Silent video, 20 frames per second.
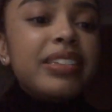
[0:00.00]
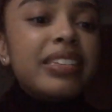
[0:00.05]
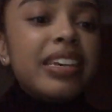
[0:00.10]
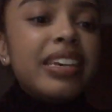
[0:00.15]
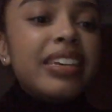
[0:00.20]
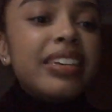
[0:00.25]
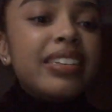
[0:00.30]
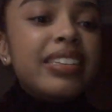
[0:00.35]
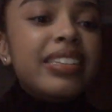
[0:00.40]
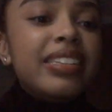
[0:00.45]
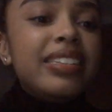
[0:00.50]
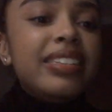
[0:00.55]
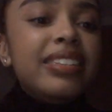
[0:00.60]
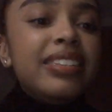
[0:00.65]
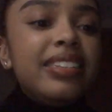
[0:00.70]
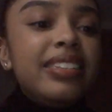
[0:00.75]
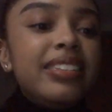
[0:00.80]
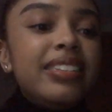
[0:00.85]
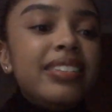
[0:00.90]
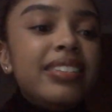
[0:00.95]
Like
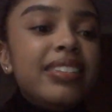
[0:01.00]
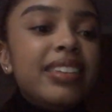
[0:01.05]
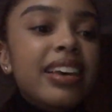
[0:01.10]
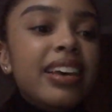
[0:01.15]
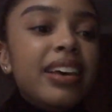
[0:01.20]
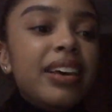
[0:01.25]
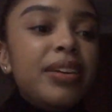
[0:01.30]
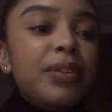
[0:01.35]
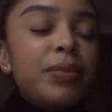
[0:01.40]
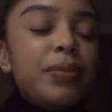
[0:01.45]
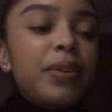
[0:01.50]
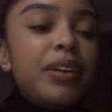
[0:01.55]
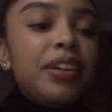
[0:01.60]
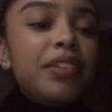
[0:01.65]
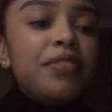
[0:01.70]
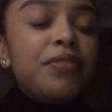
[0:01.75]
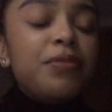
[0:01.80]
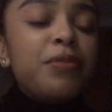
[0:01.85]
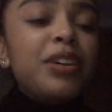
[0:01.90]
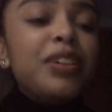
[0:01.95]

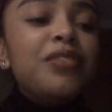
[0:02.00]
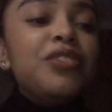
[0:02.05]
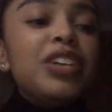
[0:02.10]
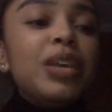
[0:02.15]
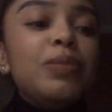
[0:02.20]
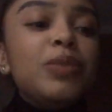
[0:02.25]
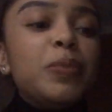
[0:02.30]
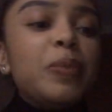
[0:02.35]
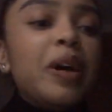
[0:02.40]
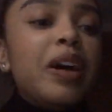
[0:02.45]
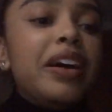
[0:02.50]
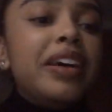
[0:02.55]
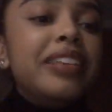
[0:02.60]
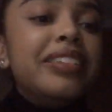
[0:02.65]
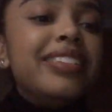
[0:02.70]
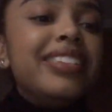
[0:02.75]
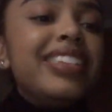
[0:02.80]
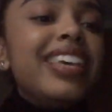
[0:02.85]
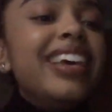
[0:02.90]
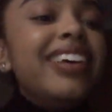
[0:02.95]
one of James
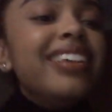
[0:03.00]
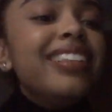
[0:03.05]
Bond's.